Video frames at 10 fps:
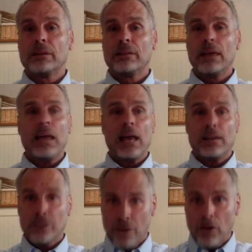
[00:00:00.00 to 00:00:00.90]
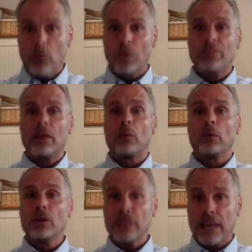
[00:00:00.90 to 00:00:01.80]
They had to know what they were
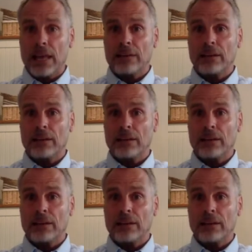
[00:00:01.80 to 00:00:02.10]
looking at.